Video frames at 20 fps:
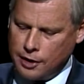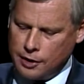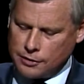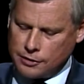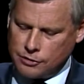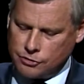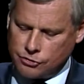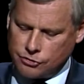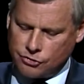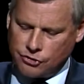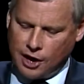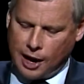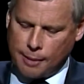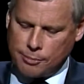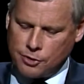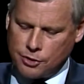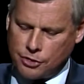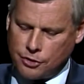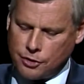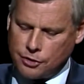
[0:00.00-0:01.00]
This is
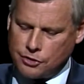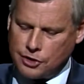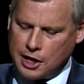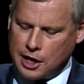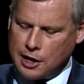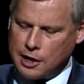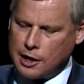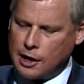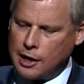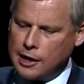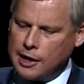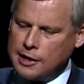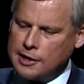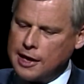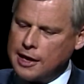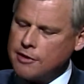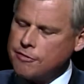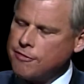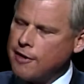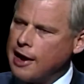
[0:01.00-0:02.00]
Chapter 13,
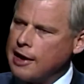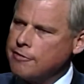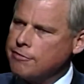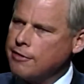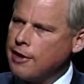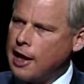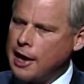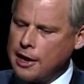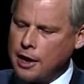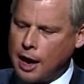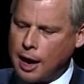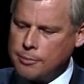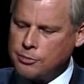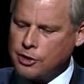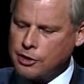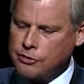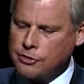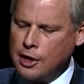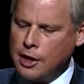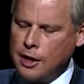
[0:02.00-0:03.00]
Unidentified Flying
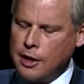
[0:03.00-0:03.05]
Objects.